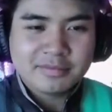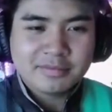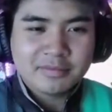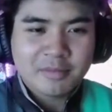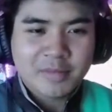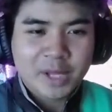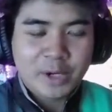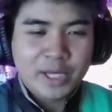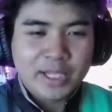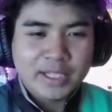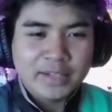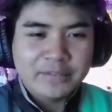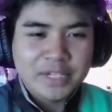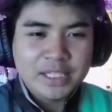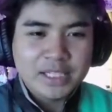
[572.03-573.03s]
Okay, if
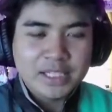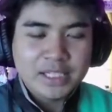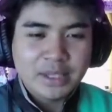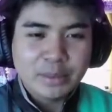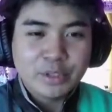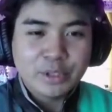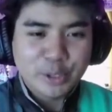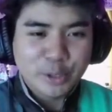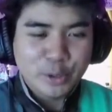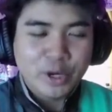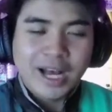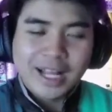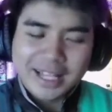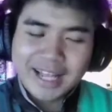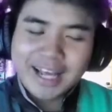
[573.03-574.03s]
this is number 2,
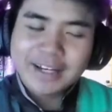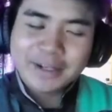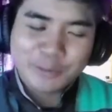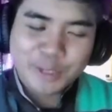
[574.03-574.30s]
and I know what number